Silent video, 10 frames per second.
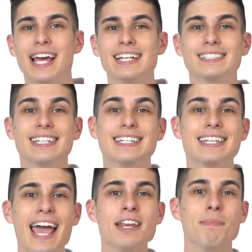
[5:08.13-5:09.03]
takes
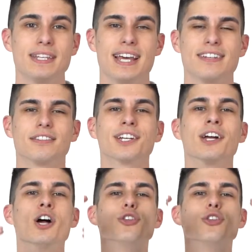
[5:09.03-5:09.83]
containment testing